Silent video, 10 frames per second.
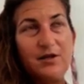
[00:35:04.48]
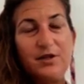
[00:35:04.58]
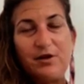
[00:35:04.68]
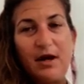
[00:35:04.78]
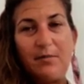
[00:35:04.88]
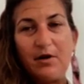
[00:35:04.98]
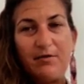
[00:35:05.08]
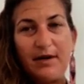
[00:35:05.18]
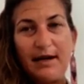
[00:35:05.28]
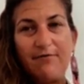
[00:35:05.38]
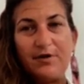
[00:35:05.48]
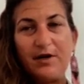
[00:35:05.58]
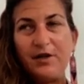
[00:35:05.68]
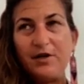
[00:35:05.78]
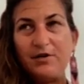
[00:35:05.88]
or trauma or
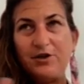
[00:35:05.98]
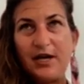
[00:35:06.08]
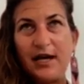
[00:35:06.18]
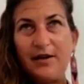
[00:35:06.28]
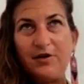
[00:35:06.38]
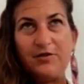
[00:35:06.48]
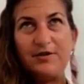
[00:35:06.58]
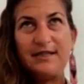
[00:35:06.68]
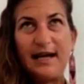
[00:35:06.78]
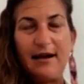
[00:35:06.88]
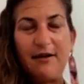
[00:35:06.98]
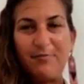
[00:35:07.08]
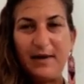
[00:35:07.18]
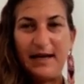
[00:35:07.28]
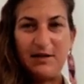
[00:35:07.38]
whatever, shadow
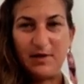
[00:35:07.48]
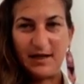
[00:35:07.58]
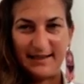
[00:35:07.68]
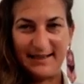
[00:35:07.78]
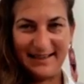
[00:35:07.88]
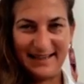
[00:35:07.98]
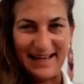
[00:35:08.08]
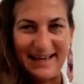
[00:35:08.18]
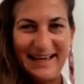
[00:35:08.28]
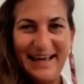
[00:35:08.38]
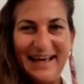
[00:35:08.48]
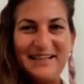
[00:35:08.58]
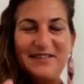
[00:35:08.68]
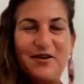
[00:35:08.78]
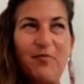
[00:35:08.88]
self, pain body, like
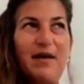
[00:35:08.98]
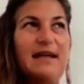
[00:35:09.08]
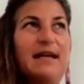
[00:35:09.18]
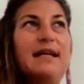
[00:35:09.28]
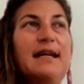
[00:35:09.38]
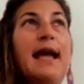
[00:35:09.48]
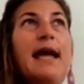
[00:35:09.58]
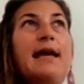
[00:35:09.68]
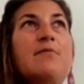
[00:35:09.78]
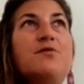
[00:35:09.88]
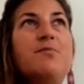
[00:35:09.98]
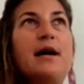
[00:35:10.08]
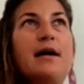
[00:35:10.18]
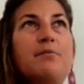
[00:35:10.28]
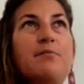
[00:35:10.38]
so many names,
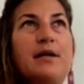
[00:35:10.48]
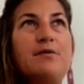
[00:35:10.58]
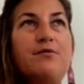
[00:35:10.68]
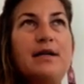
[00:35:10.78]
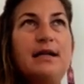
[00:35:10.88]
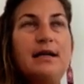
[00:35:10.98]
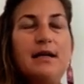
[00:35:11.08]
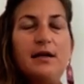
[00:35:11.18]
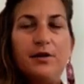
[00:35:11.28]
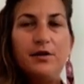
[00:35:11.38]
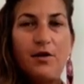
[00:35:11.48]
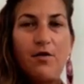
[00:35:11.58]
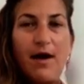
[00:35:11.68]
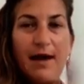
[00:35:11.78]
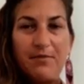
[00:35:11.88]
but really,
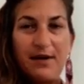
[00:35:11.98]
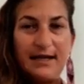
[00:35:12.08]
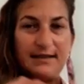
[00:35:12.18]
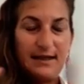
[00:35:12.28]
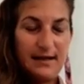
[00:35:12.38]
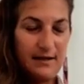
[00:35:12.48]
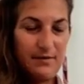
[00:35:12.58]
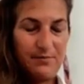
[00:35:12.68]
embracing